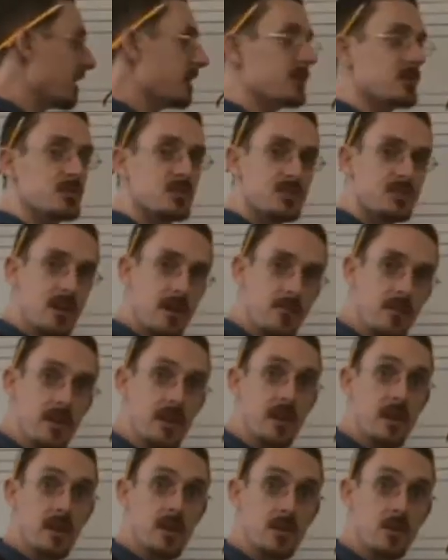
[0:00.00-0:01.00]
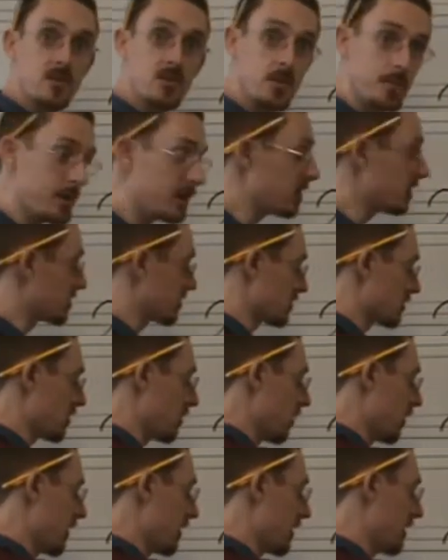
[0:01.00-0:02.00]
7 diminished
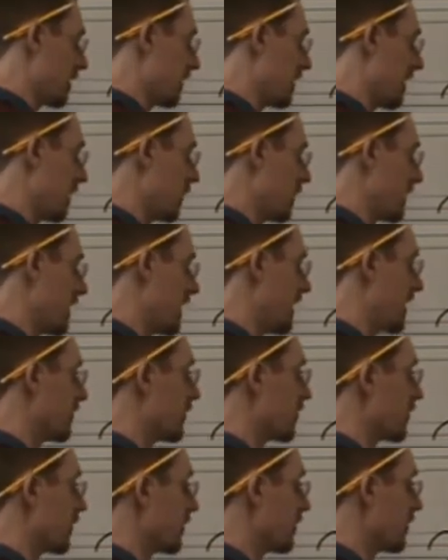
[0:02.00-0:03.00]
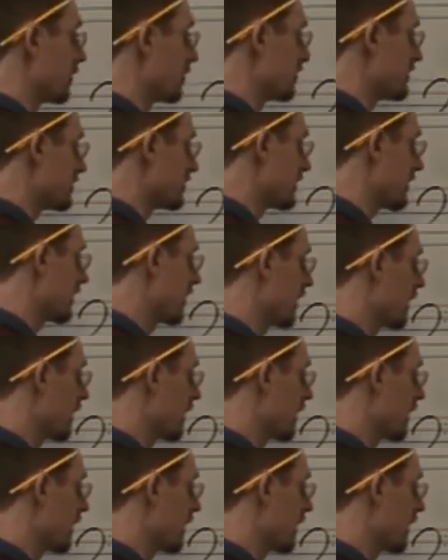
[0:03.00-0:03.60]
chord that we introduced